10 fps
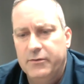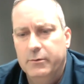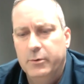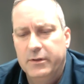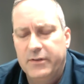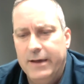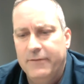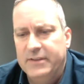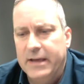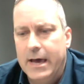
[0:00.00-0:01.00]

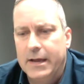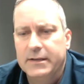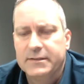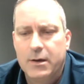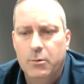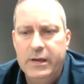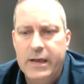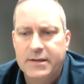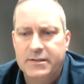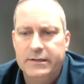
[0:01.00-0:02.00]
FDAT is that we
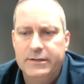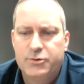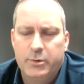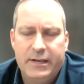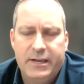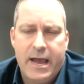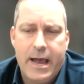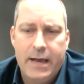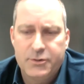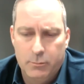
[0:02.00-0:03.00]
actually treat
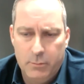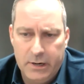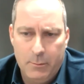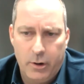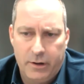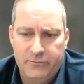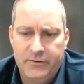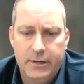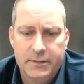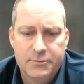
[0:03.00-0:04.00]
cash or money market
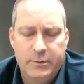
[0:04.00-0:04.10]
funds.